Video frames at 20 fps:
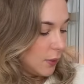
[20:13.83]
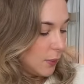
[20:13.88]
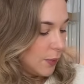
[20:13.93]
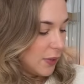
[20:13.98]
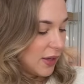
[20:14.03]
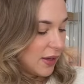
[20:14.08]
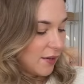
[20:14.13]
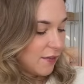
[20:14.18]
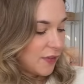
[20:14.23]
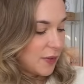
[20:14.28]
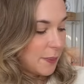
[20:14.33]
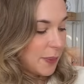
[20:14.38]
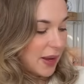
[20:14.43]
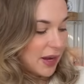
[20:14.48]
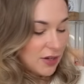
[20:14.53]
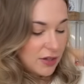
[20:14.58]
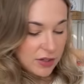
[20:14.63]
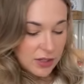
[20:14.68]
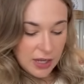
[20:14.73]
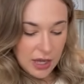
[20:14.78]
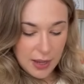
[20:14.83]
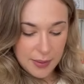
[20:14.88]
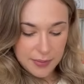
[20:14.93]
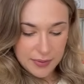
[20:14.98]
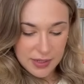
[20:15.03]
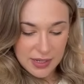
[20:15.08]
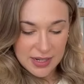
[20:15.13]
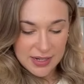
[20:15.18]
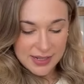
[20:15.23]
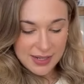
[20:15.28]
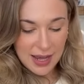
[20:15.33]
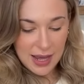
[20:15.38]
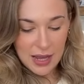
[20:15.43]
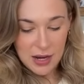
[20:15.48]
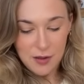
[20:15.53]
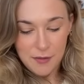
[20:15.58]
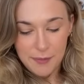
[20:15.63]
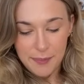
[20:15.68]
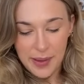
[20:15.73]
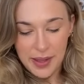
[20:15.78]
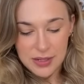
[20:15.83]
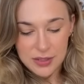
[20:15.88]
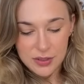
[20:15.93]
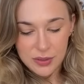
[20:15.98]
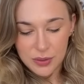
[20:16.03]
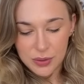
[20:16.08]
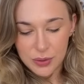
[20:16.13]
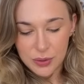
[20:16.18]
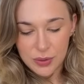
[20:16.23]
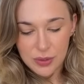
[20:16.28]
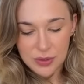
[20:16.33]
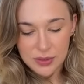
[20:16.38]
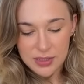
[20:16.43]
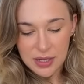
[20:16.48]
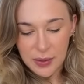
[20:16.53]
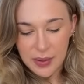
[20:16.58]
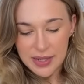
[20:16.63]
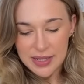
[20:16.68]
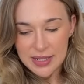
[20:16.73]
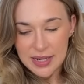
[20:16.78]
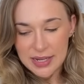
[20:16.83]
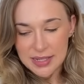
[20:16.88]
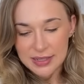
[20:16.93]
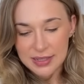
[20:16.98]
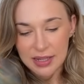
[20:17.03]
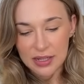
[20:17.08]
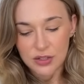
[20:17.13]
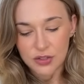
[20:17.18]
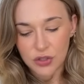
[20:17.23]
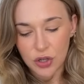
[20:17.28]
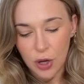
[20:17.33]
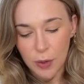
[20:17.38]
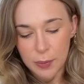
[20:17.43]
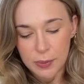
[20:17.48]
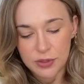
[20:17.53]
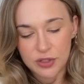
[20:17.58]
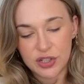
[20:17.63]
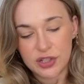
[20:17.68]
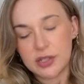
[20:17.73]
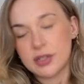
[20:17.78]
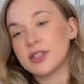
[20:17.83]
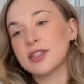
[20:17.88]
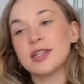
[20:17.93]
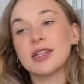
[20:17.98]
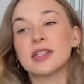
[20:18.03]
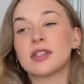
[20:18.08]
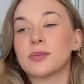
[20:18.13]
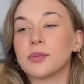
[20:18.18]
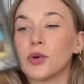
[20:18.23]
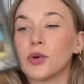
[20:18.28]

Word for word: We have the Page of Cups and the Ten of Pentacles. Now, in this case, your opportunity is